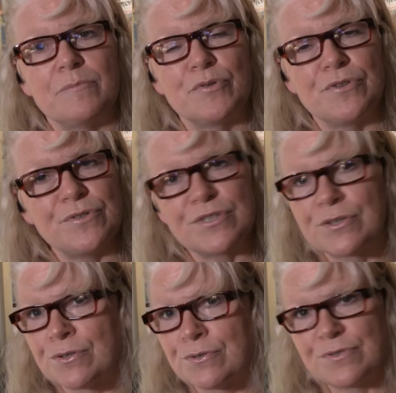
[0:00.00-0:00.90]

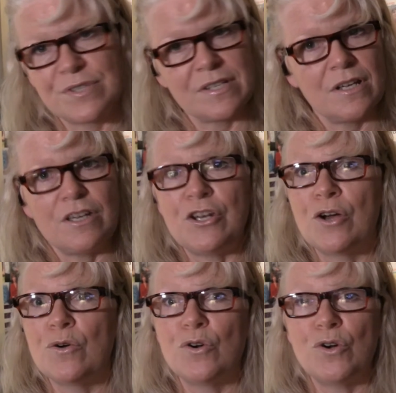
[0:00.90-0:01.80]
producers, you
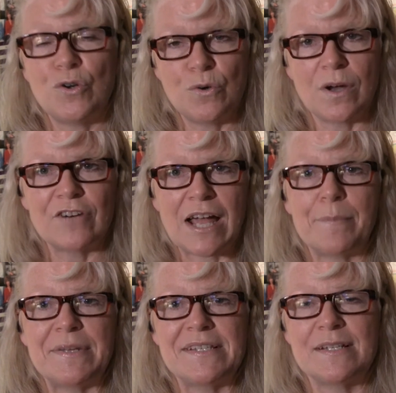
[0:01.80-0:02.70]
know, whoever
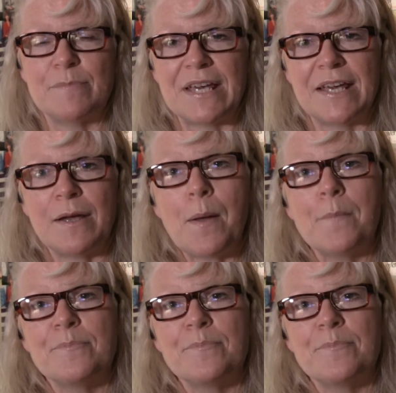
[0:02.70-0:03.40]
happens to be.